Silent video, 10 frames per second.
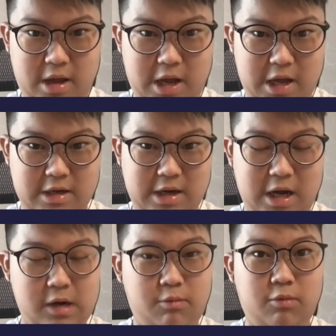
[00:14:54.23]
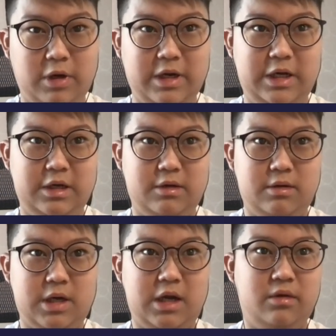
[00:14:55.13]
And how what it,
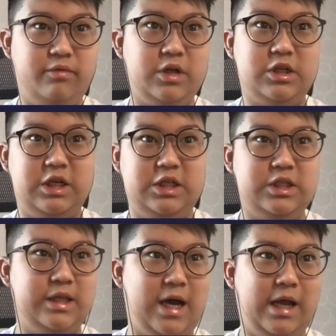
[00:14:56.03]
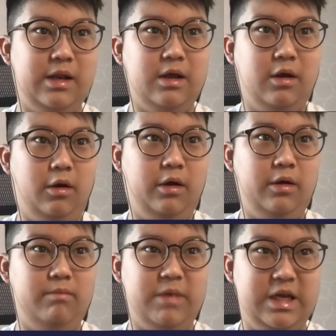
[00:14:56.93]
kind of what each line
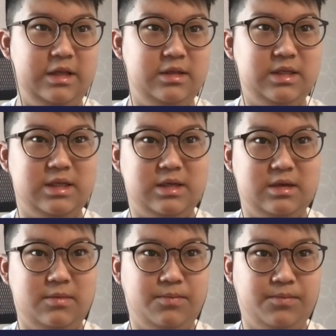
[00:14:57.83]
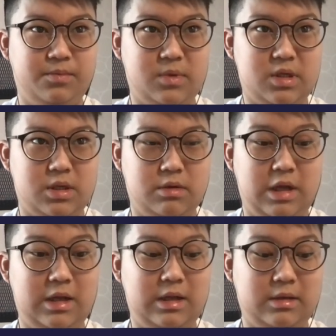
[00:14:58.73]
means, so
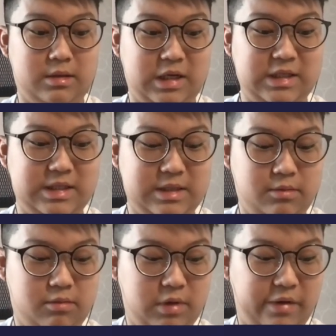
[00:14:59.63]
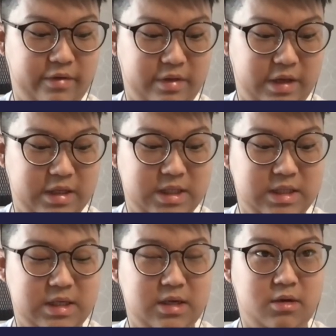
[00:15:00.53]
that that's one of the things
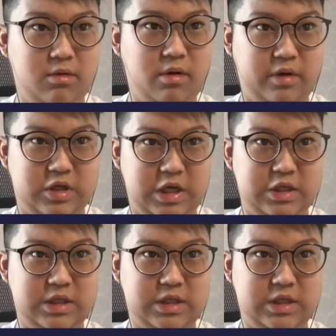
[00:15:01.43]
what are the challenges